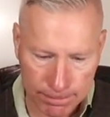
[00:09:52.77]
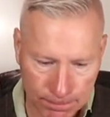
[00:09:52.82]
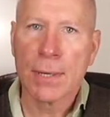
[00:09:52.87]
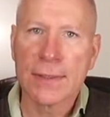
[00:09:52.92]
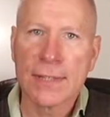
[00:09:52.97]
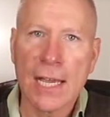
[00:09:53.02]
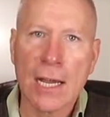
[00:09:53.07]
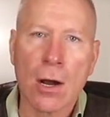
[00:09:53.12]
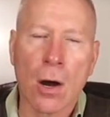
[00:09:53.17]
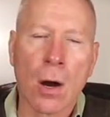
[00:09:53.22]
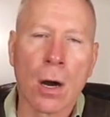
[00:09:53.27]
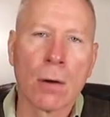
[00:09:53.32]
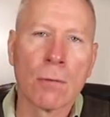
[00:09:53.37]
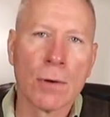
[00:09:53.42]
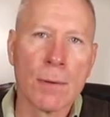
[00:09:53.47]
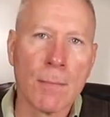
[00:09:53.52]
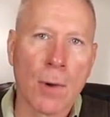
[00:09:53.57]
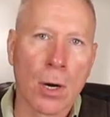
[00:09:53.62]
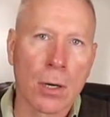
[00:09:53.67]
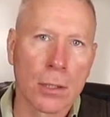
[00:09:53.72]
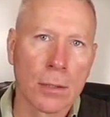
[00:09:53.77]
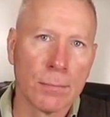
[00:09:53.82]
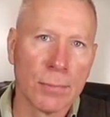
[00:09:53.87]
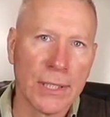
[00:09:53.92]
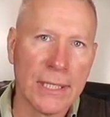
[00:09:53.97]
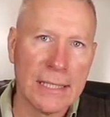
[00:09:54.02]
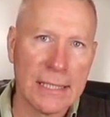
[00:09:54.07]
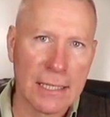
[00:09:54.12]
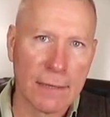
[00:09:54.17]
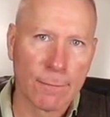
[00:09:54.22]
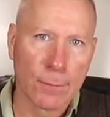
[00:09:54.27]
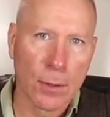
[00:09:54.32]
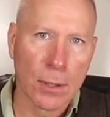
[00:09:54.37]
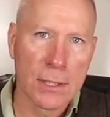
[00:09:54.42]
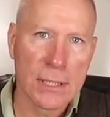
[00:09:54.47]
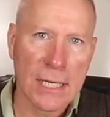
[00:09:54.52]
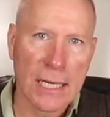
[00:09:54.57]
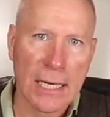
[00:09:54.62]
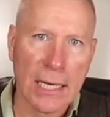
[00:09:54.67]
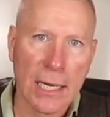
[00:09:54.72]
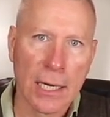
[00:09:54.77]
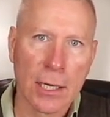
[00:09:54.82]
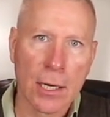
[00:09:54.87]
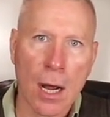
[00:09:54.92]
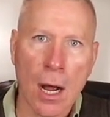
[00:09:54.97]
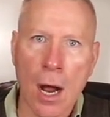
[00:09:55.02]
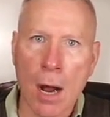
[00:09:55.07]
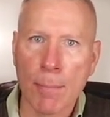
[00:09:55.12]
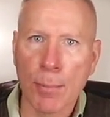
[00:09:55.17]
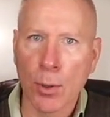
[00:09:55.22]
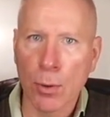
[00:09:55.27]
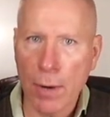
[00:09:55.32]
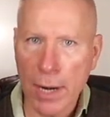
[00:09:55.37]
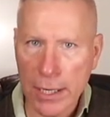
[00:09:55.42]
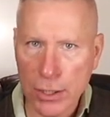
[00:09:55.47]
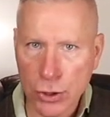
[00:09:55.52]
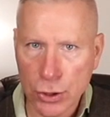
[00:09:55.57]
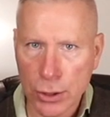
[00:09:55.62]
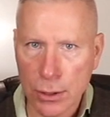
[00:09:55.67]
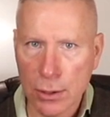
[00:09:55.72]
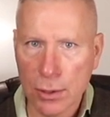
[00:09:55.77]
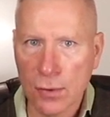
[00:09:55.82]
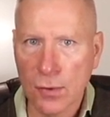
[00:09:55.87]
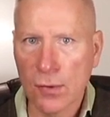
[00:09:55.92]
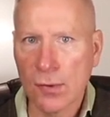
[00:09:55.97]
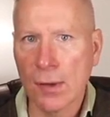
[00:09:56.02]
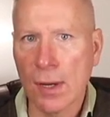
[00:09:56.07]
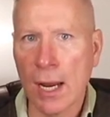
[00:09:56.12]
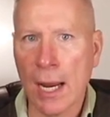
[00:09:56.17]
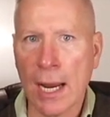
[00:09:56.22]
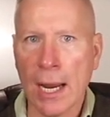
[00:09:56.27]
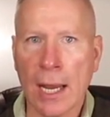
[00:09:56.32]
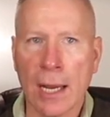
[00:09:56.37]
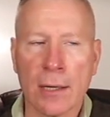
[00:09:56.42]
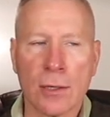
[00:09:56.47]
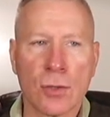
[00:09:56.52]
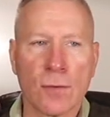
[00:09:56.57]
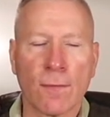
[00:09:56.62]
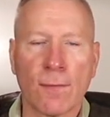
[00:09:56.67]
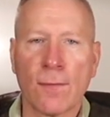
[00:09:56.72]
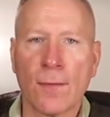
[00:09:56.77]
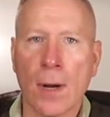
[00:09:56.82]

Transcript: But they are remarkably different in operations and,